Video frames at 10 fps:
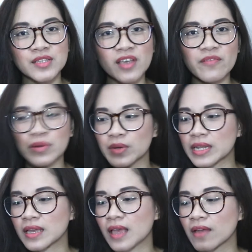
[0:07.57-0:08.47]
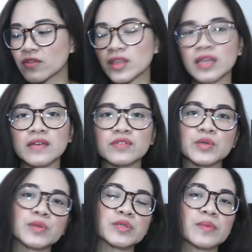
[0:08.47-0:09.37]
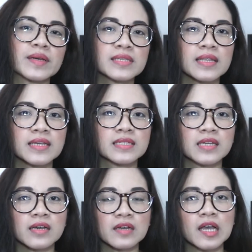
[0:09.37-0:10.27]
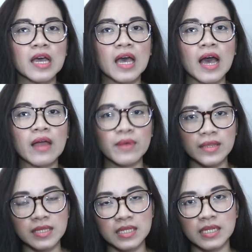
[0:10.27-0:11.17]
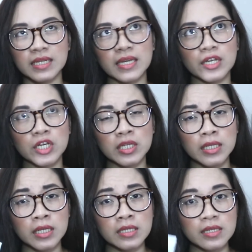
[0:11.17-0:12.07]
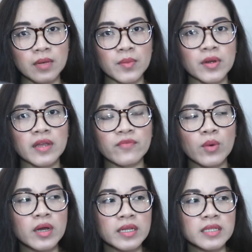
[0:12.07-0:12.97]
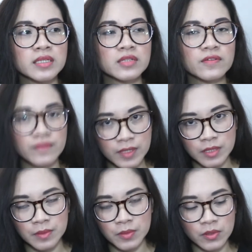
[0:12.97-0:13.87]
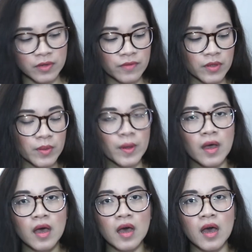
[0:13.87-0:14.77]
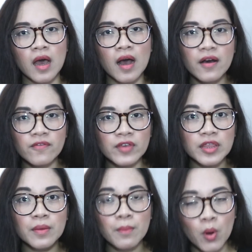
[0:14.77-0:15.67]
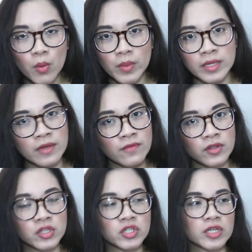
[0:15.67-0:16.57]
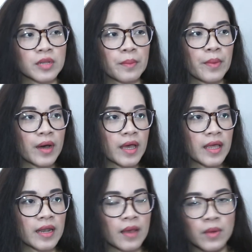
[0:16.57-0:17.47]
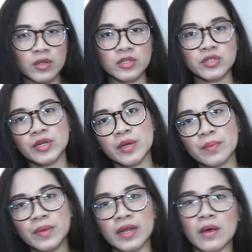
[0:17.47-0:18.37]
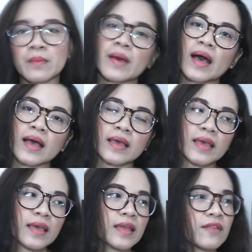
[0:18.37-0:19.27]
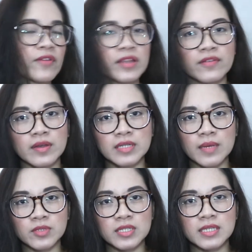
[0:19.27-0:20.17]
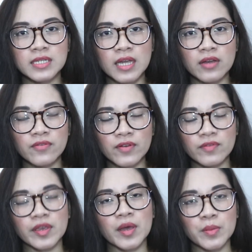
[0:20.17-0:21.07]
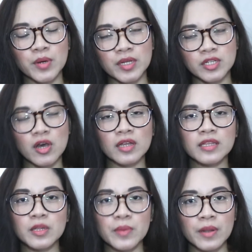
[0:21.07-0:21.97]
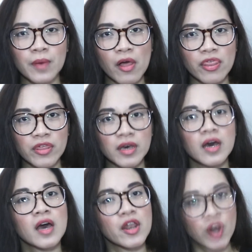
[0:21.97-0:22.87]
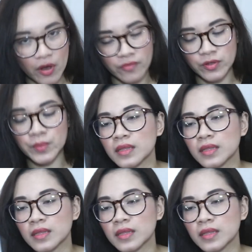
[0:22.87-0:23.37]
So I've been reading Everything I Never Told You by Celeste Ng. I read this in a day early in December and I've wanted to film a book review of it the moment I finished it, but I went on a trip and now I'm back and I finally found time to sit down in front of the camera and talk a little bit about the novel.